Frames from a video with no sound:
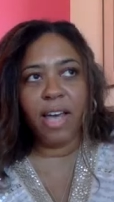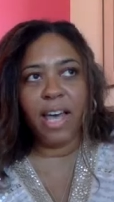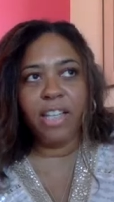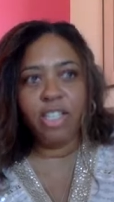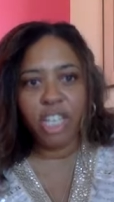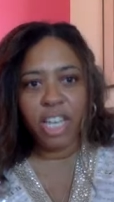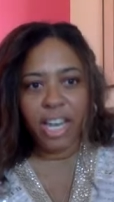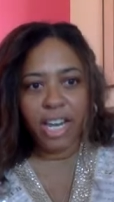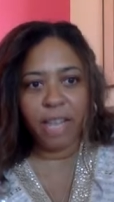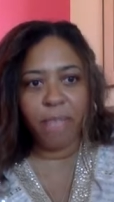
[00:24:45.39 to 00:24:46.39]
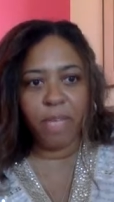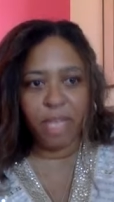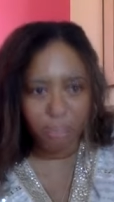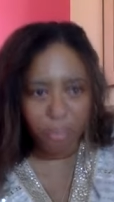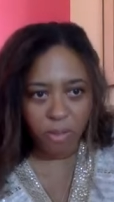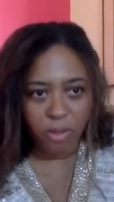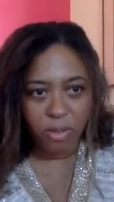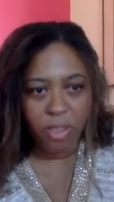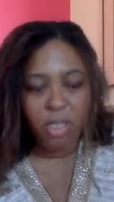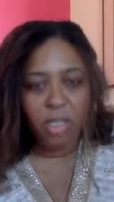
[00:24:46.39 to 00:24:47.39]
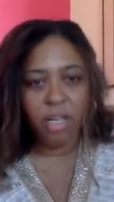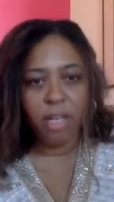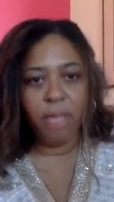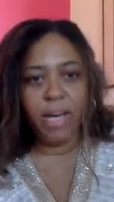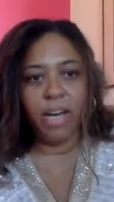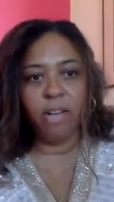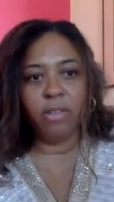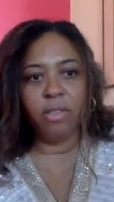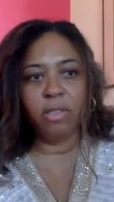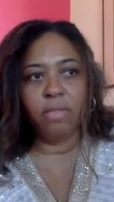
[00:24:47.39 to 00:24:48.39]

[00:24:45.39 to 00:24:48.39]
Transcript: educating people about